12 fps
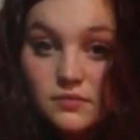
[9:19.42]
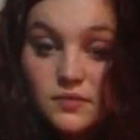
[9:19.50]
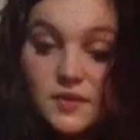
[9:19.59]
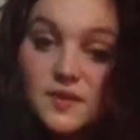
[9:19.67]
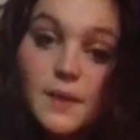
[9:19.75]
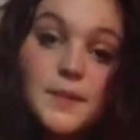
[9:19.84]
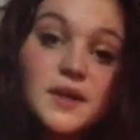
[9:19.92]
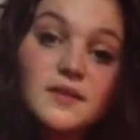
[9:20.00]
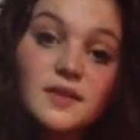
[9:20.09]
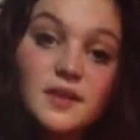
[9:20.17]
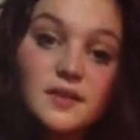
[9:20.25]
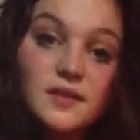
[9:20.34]
Does that make
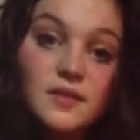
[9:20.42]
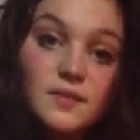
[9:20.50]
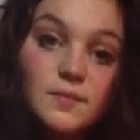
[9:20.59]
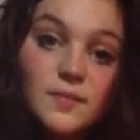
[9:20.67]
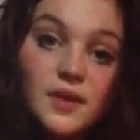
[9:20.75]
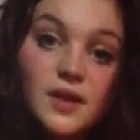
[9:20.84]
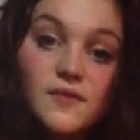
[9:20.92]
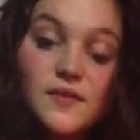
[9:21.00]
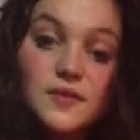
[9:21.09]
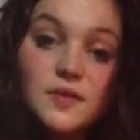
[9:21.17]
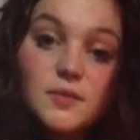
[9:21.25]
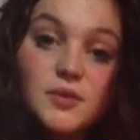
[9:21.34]
sense? And
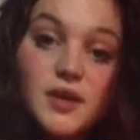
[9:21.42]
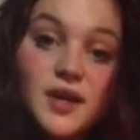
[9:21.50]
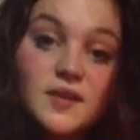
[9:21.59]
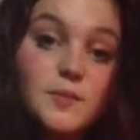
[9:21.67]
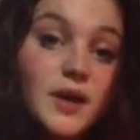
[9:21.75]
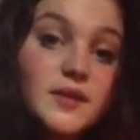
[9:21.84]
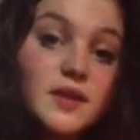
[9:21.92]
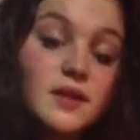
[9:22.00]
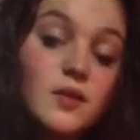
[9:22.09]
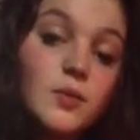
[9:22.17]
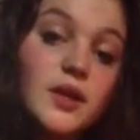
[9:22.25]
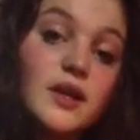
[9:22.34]
for some of you guys, by the end of
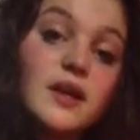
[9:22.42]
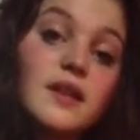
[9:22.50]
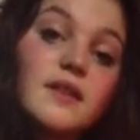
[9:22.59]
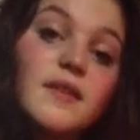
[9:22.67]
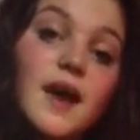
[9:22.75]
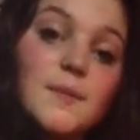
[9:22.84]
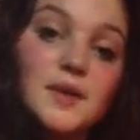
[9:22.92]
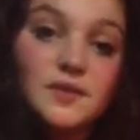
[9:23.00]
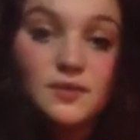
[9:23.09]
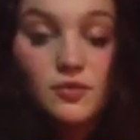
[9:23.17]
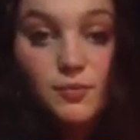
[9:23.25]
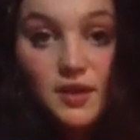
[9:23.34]
the week, that
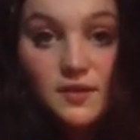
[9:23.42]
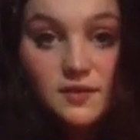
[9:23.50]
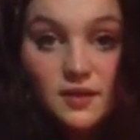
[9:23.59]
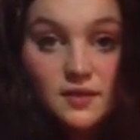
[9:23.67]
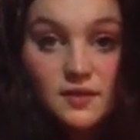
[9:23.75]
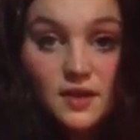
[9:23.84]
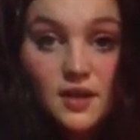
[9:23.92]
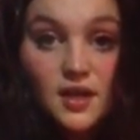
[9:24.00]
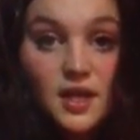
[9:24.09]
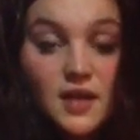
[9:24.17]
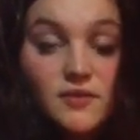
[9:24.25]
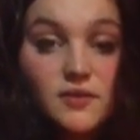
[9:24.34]
message will make sense.
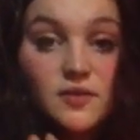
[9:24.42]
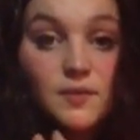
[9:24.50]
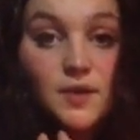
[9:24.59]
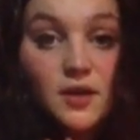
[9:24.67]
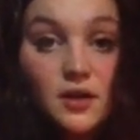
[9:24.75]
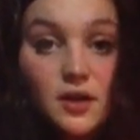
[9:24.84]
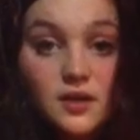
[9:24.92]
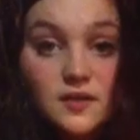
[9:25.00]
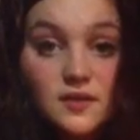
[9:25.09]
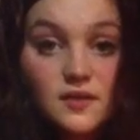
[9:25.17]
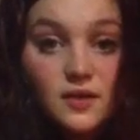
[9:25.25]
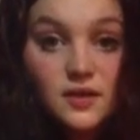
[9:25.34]
Even if something
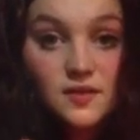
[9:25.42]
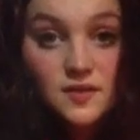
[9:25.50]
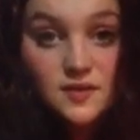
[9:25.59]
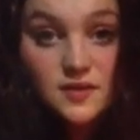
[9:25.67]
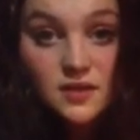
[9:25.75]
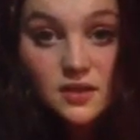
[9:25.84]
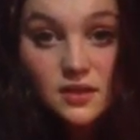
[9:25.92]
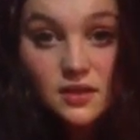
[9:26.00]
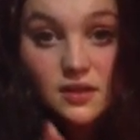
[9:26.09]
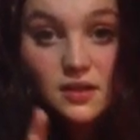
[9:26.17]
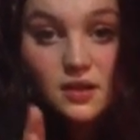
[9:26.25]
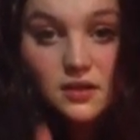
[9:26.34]
hurts, there is still
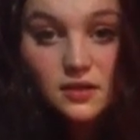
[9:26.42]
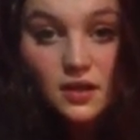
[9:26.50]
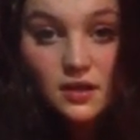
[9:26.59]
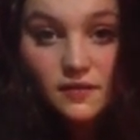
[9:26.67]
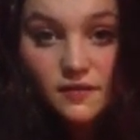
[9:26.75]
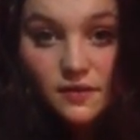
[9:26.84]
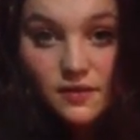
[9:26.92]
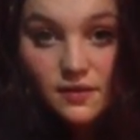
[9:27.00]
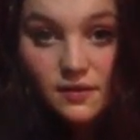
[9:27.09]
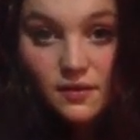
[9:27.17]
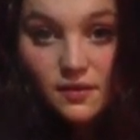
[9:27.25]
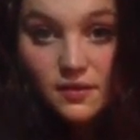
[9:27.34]
love
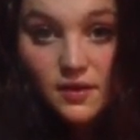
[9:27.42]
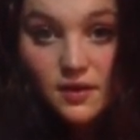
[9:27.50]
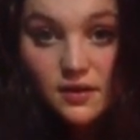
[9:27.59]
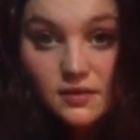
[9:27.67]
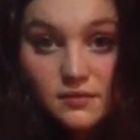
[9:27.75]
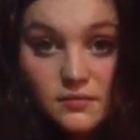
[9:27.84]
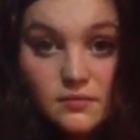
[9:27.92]
there.